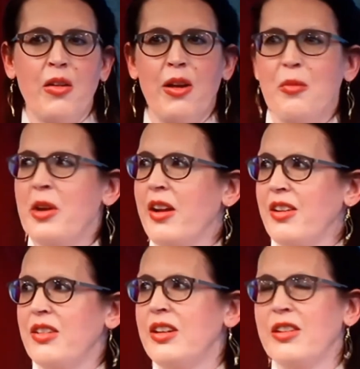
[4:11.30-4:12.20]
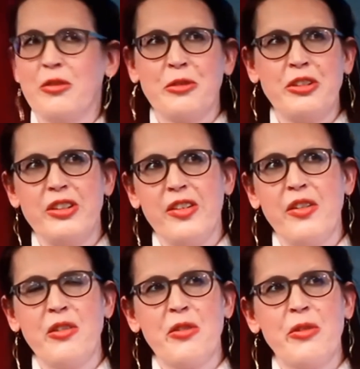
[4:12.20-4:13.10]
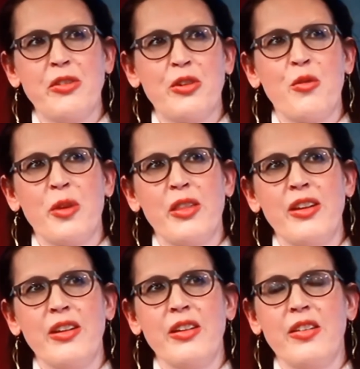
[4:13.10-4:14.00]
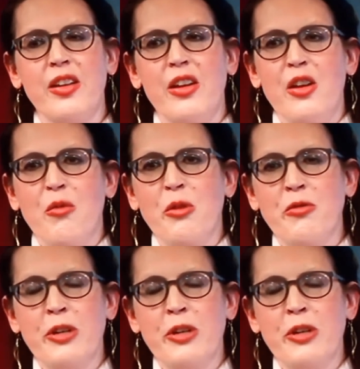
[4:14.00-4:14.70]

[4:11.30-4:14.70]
I mean, I actually unfortunately disagree with Tom. I think that we've